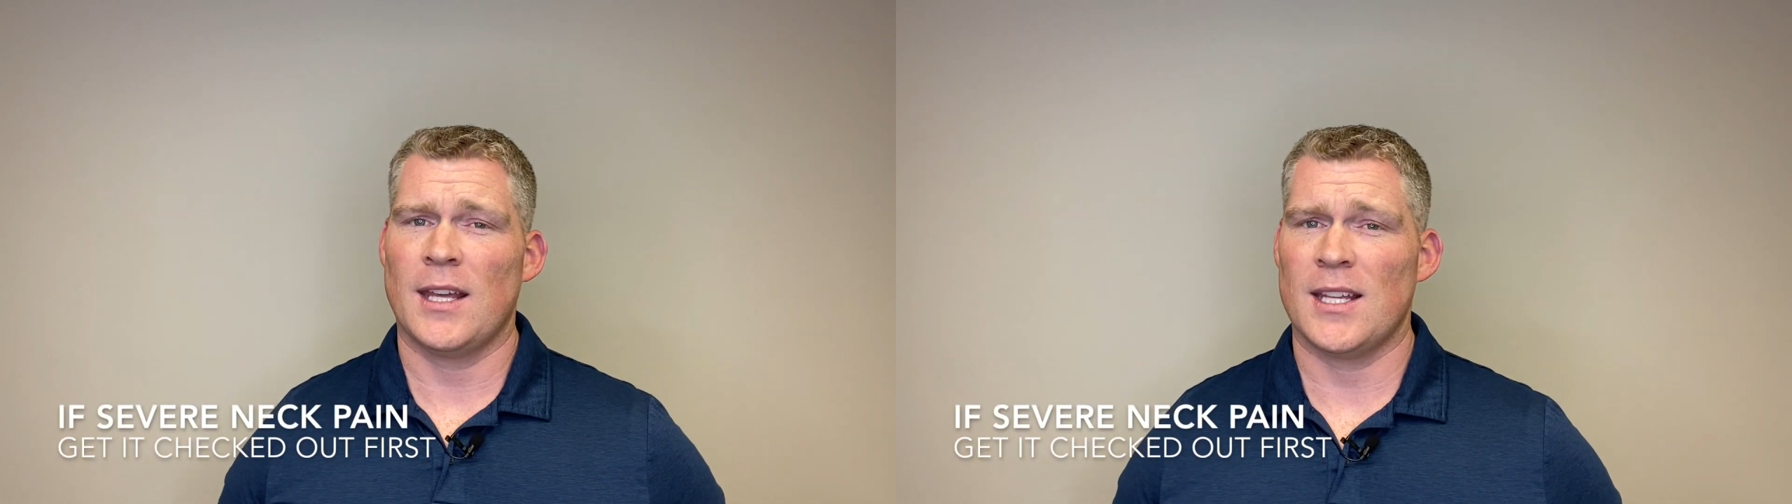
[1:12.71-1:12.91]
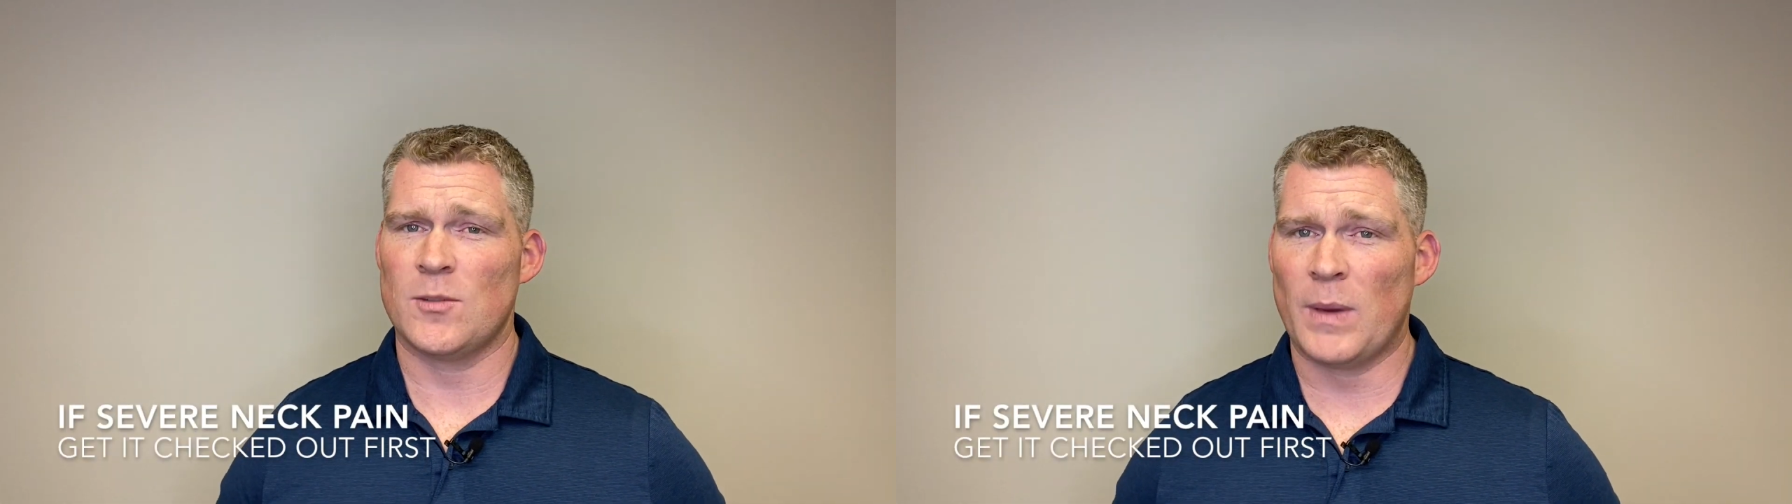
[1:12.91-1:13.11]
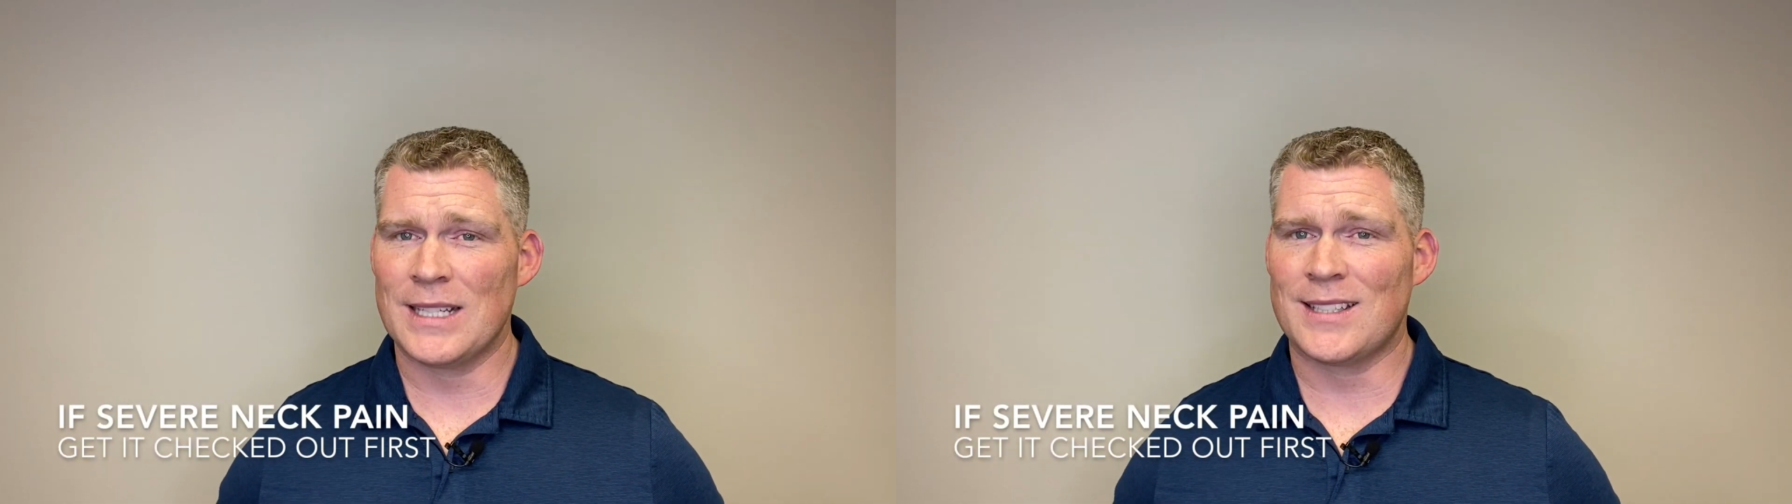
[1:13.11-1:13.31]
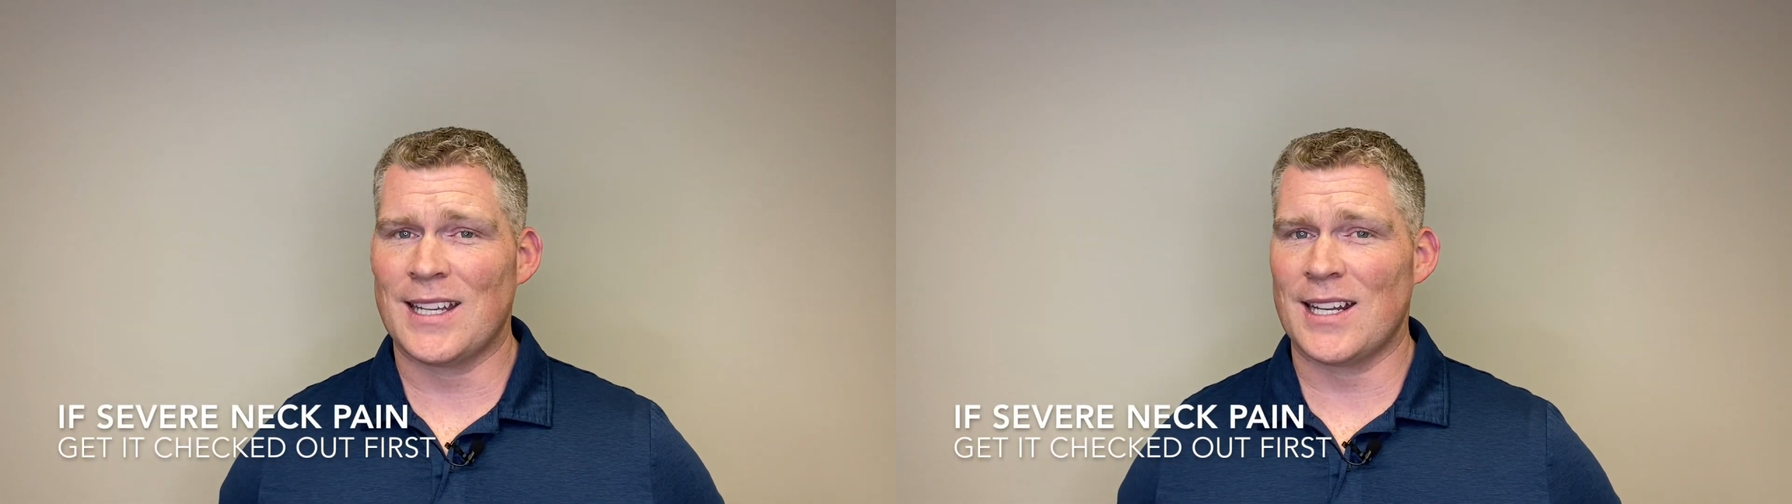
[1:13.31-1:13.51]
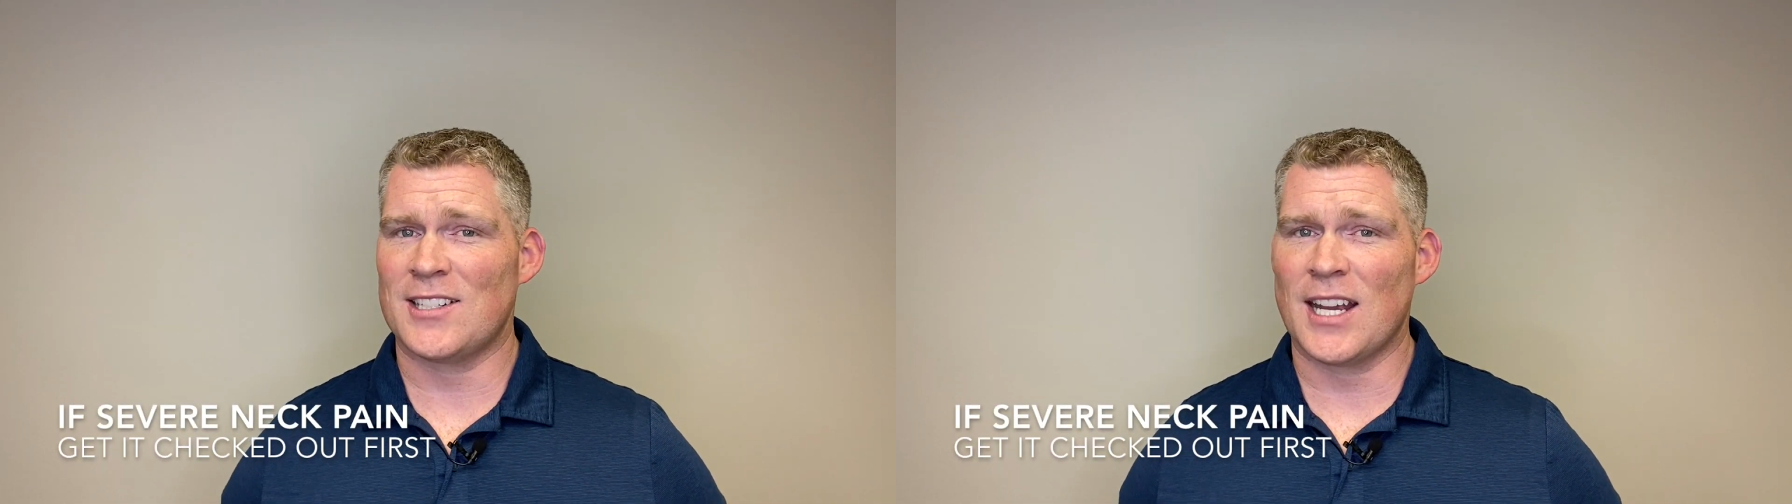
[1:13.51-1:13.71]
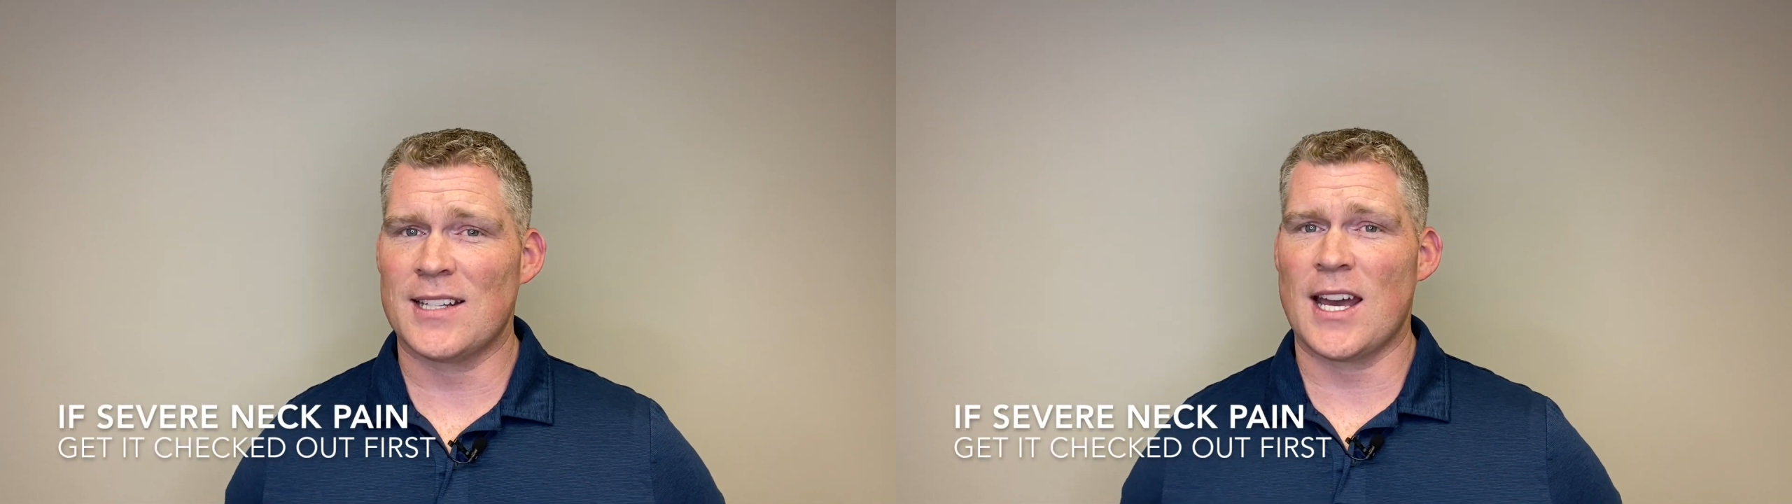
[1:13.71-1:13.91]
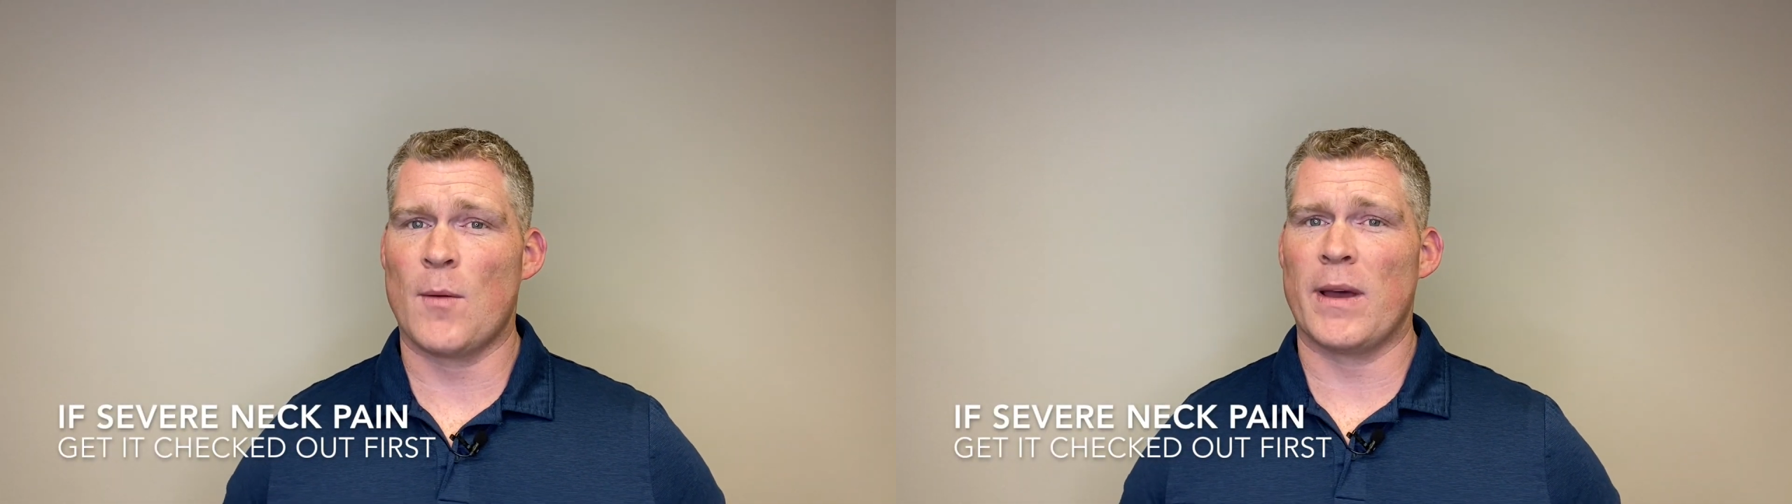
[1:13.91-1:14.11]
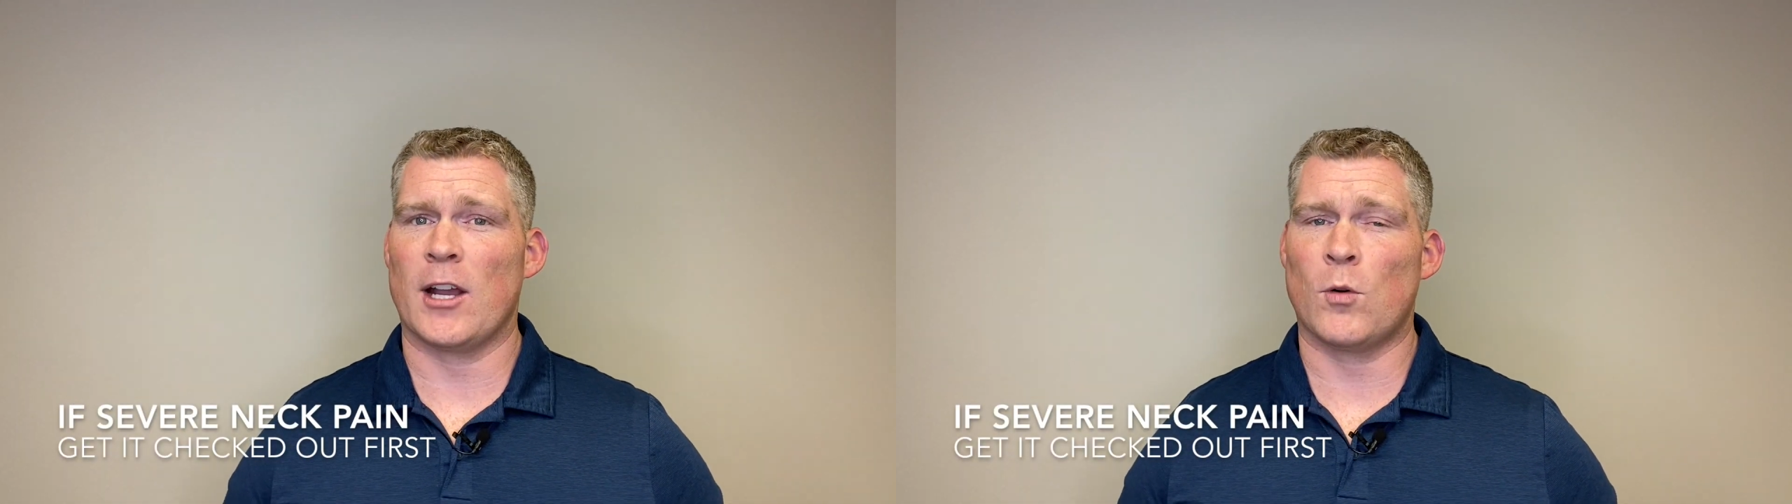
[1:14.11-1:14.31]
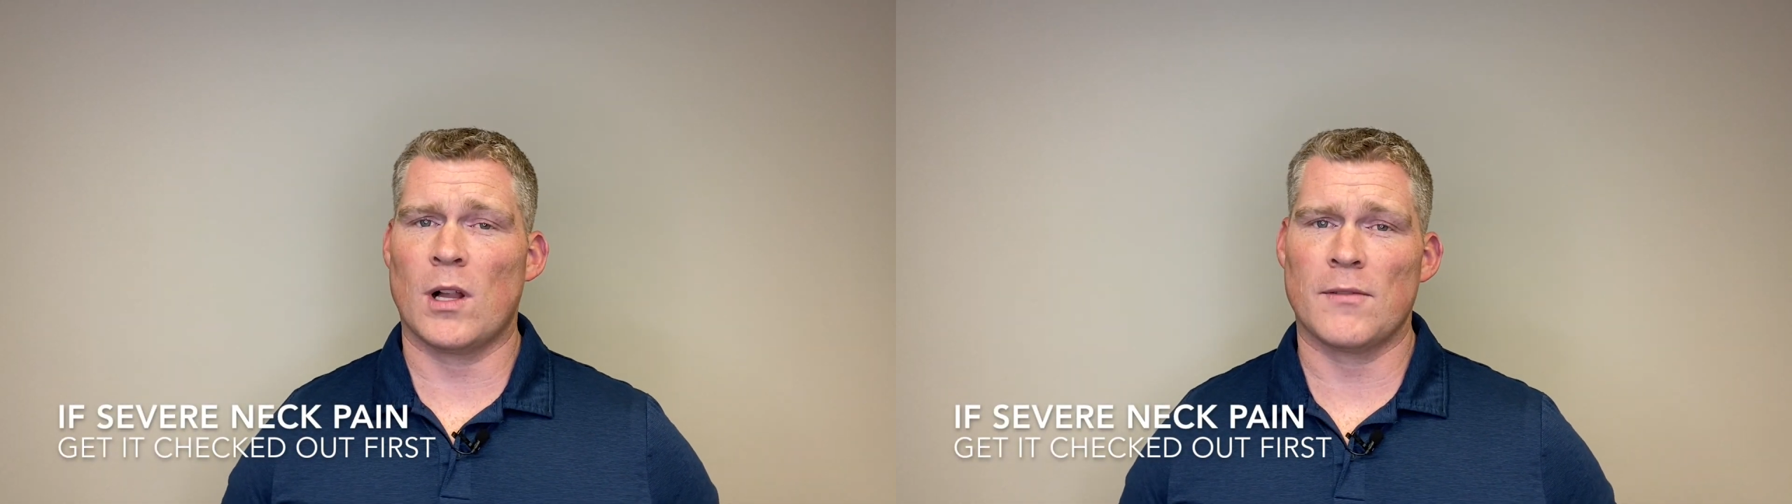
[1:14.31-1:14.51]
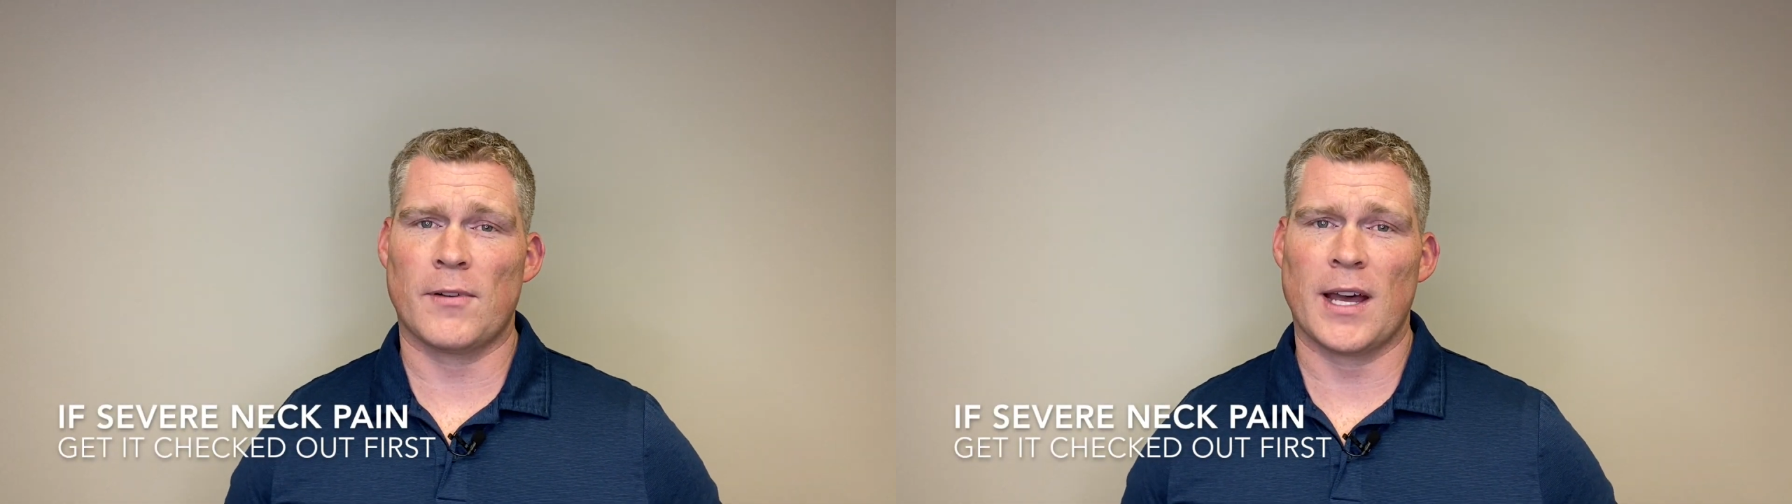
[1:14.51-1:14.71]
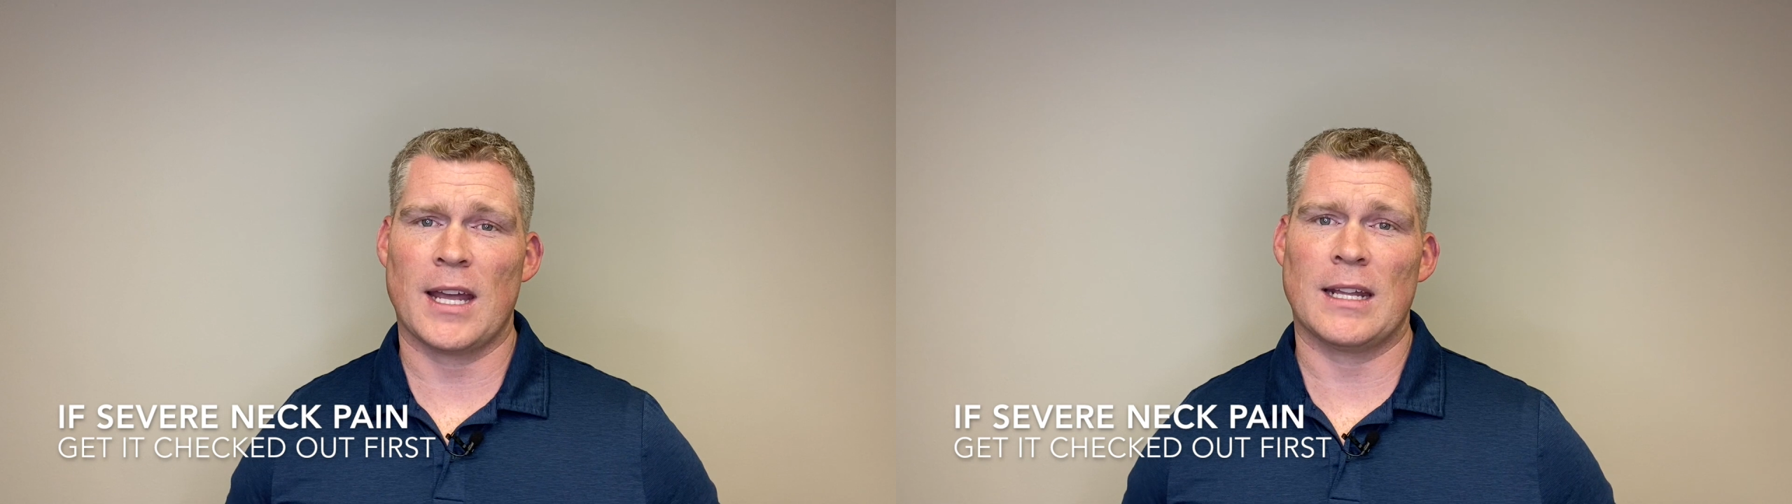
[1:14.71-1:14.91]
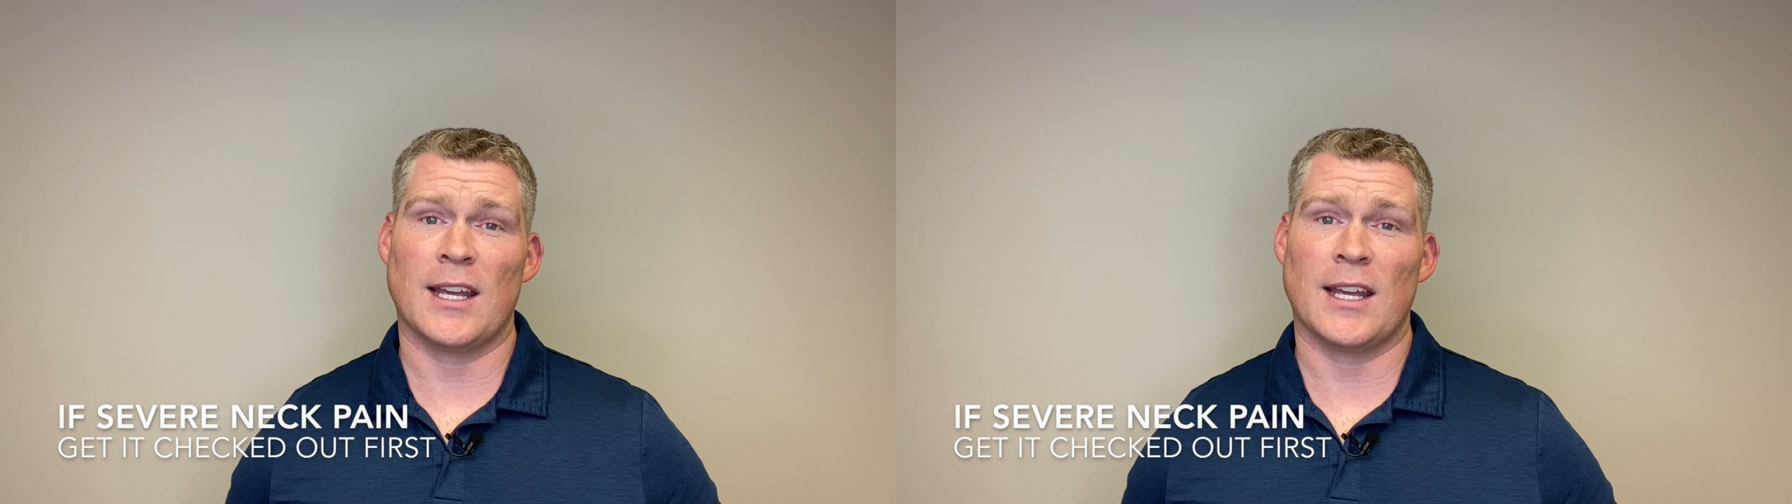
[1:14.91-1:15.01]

It's best to get it checked out by a qualified